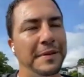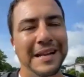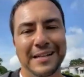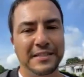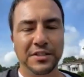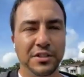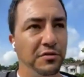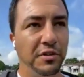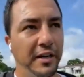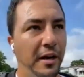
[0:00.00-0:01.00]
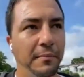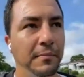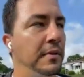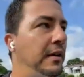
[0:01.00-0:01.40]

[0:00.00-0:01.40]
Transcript: been at it since 3 a.m.